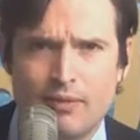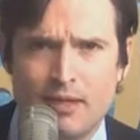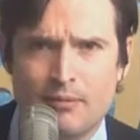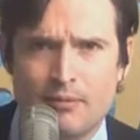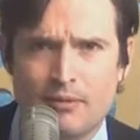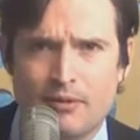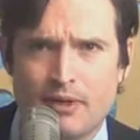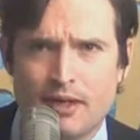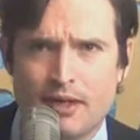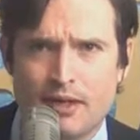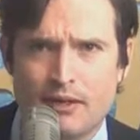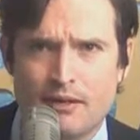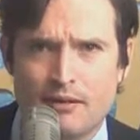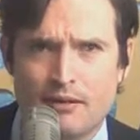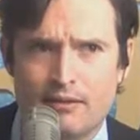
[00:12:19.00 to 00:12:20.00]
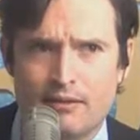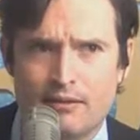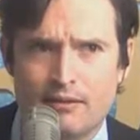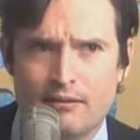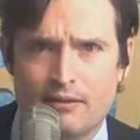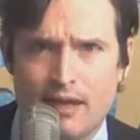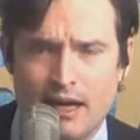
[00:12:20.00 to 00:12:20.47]
people that
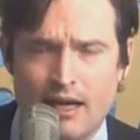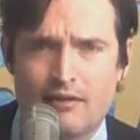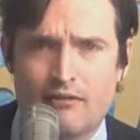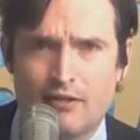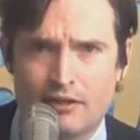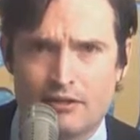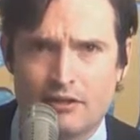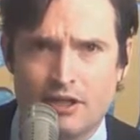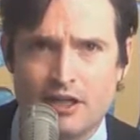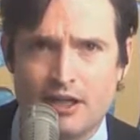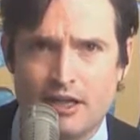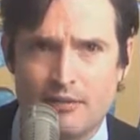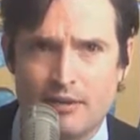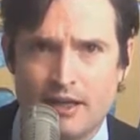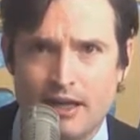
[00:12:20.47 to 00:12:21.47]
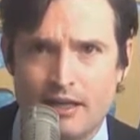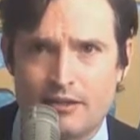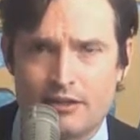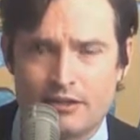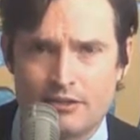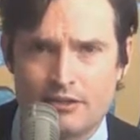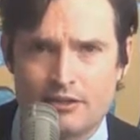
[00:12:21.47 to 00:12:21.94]
have the job and that
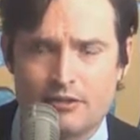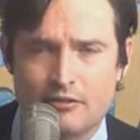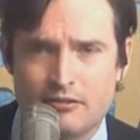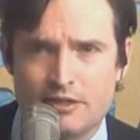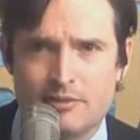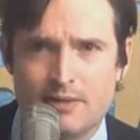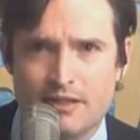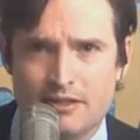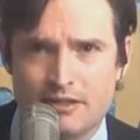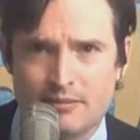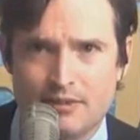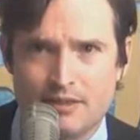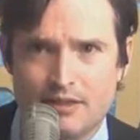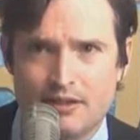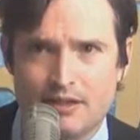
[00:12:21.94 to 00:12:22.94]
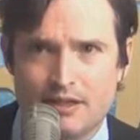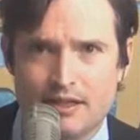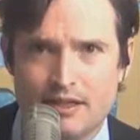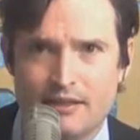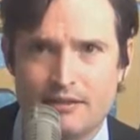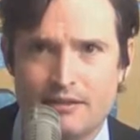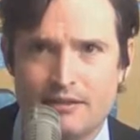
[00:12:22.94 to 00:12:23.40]
is their sole
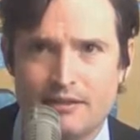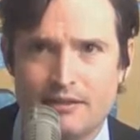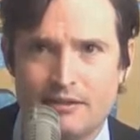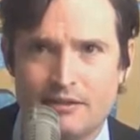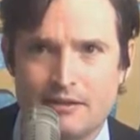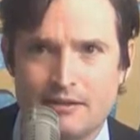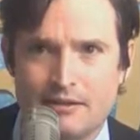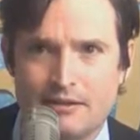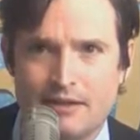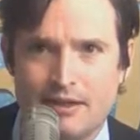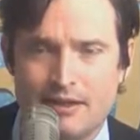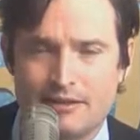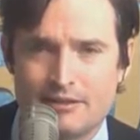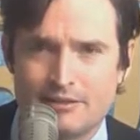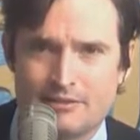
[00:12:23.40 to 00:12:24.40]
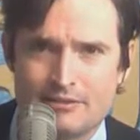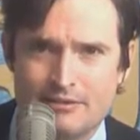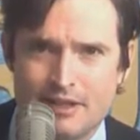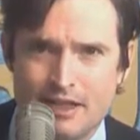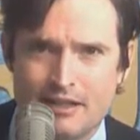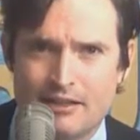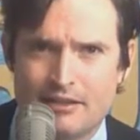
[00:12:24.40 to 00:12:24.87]
responsibility? And
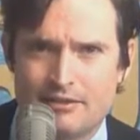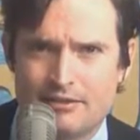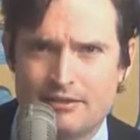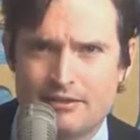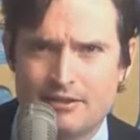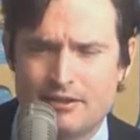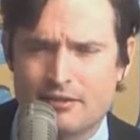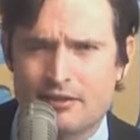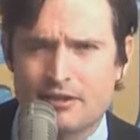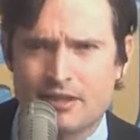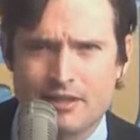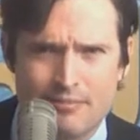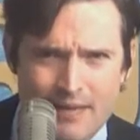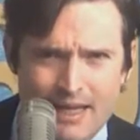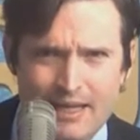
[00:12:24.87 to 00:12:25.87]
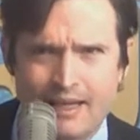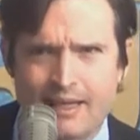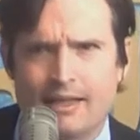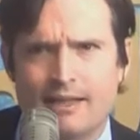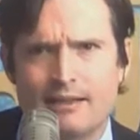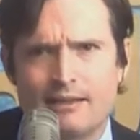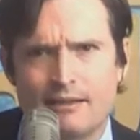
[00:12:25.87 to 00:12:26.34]
Jon Stewart's a
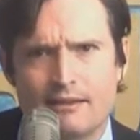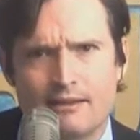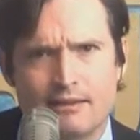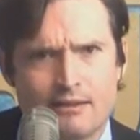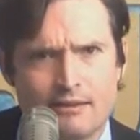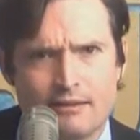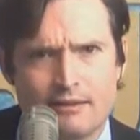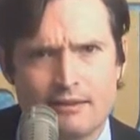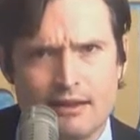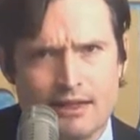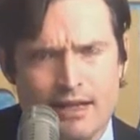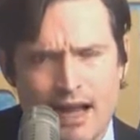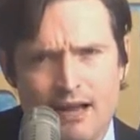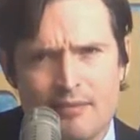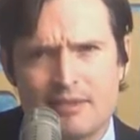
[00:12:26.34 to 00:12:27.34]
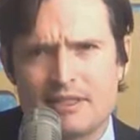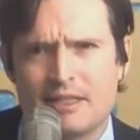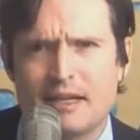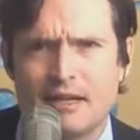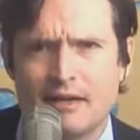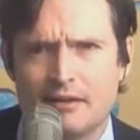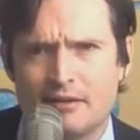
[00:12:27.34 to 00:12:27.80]
comedian and a
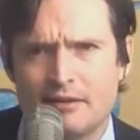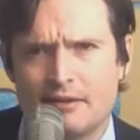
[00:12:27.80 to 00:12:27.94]
commentator.